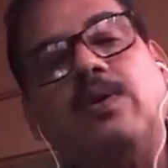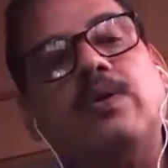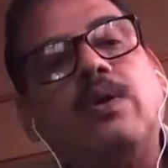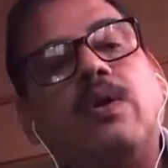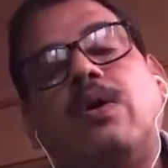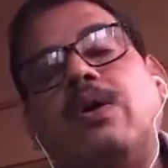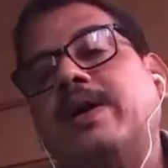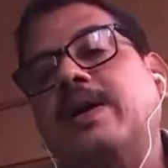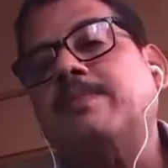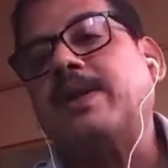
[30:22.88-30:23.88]
on
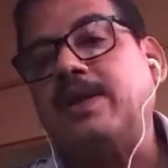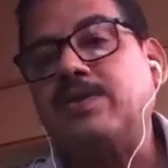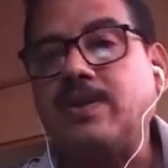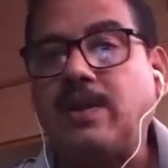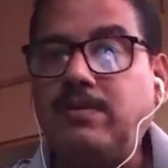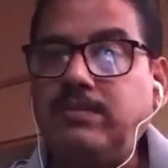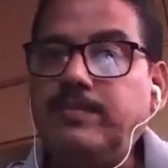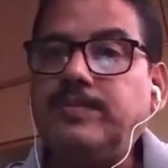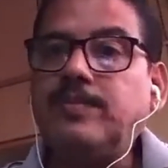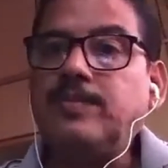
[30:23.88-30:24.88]
all-time rise now.
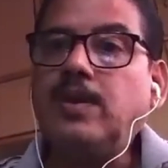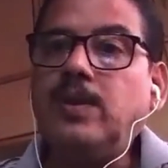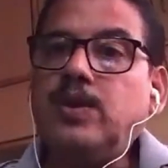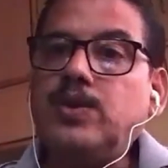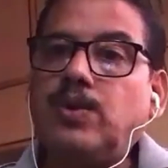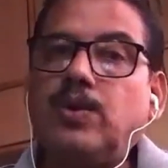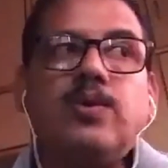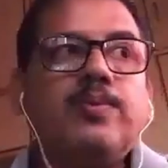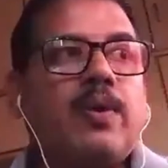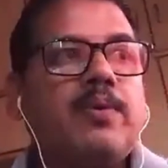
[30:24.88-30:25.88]

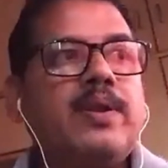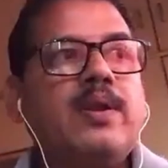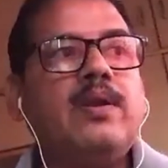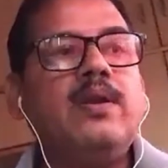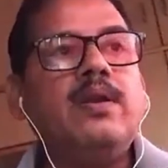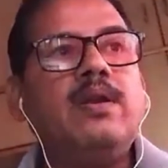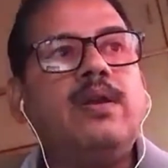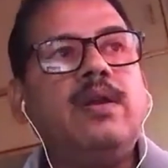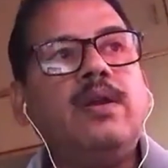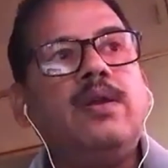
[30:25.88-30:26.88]
So probably
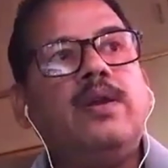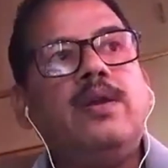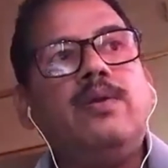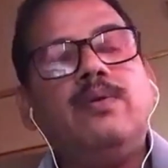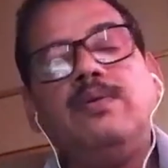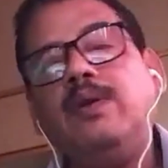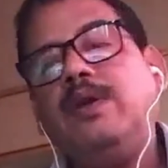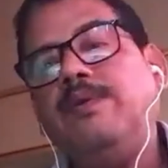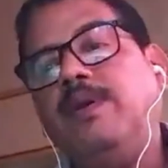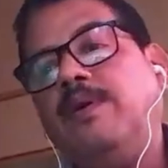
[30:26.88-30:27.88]

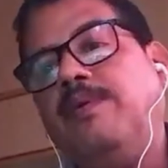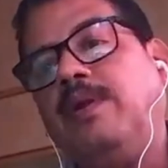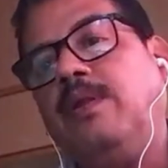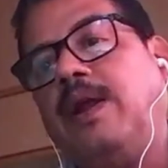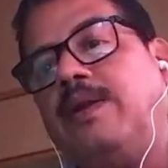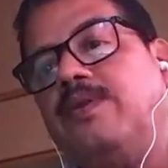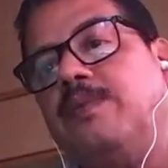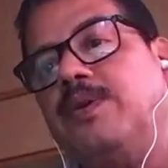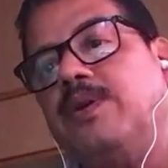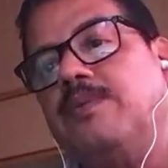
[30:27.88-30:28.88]
even that is the
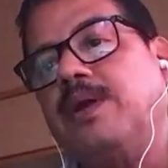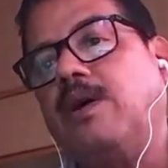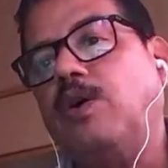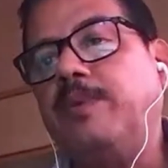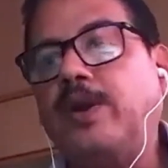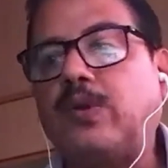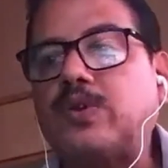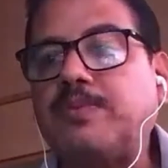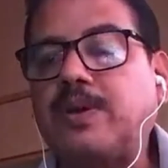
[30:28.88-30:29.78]
mission of the government also,